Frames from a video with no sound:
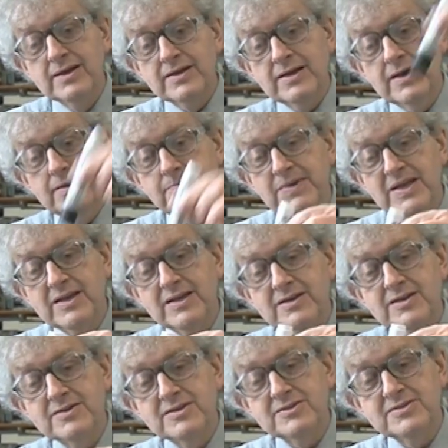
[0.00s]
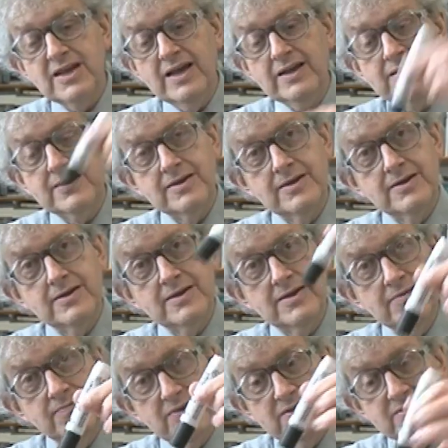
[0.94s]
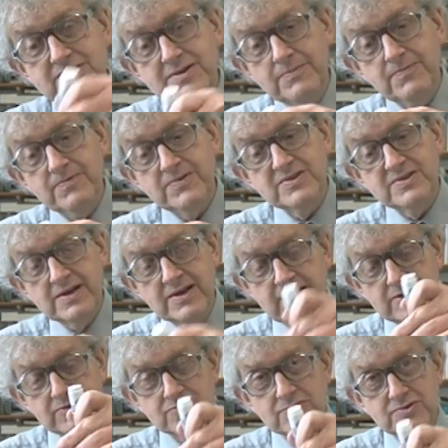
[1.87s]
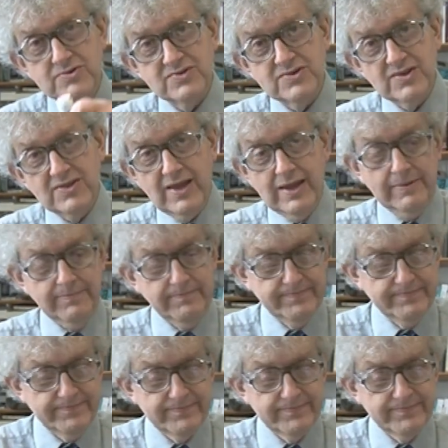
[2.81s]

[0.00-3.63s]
coming in and attacking and giving some of its electrons to there.